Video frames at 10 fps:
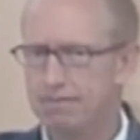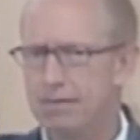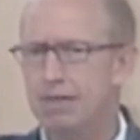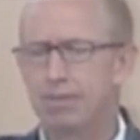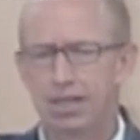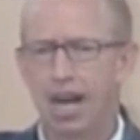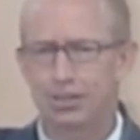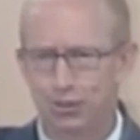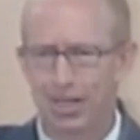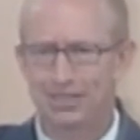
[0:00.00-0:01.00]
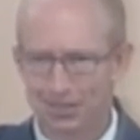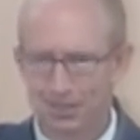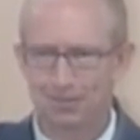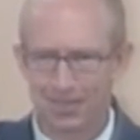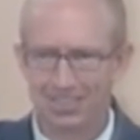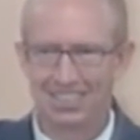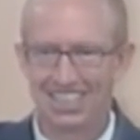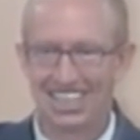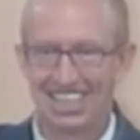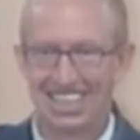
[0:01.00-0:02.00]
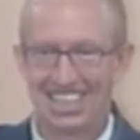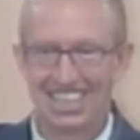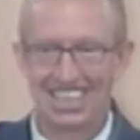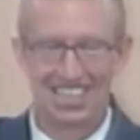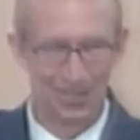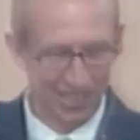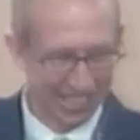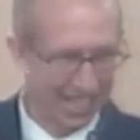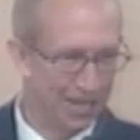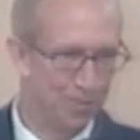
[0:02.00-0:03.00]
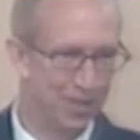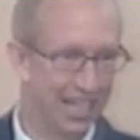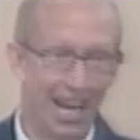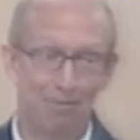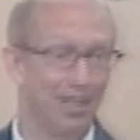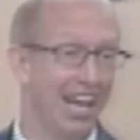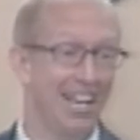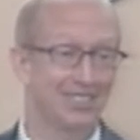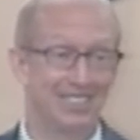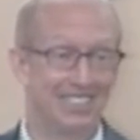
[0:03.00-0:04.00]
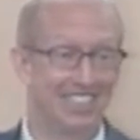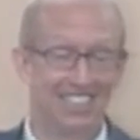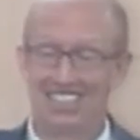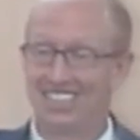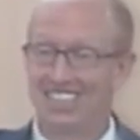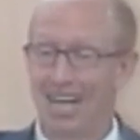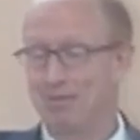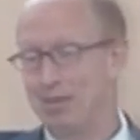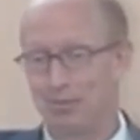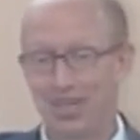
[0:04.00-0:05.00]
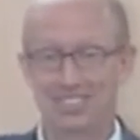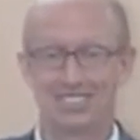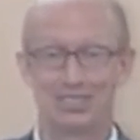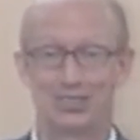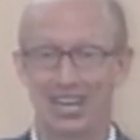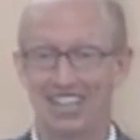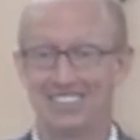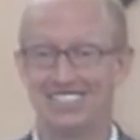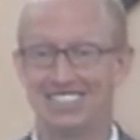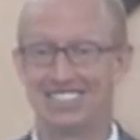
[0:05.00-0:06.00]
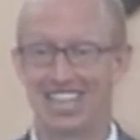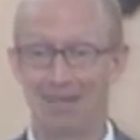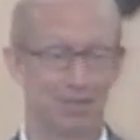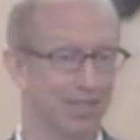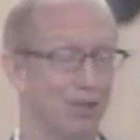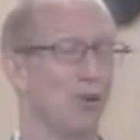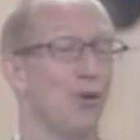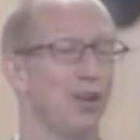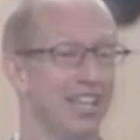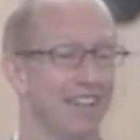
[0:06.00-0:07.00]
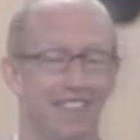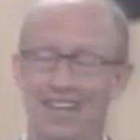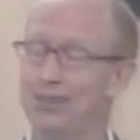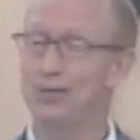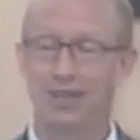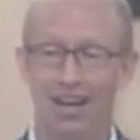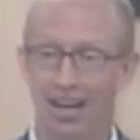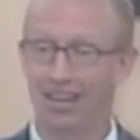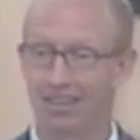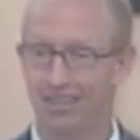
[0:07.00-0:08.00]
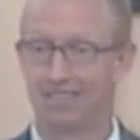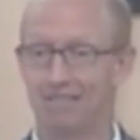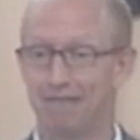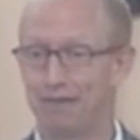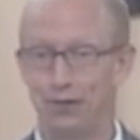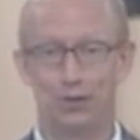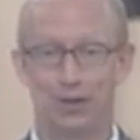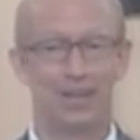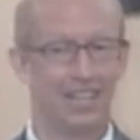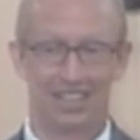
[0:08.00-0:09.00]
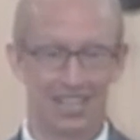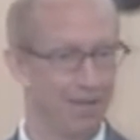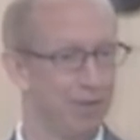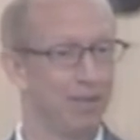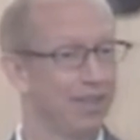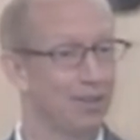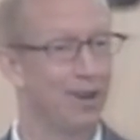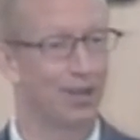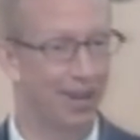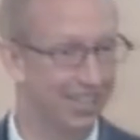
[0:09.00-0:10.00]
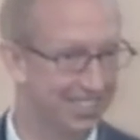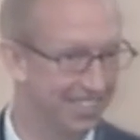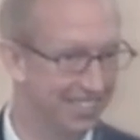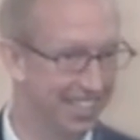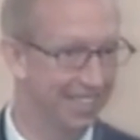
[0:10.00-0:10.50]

But God's grace is sufficient. He'll take care of me, and I'm going to actually, I'm going to embrace this trial. I'm going to glory in it. Thank you, God, for letting me be in a car crash the other day.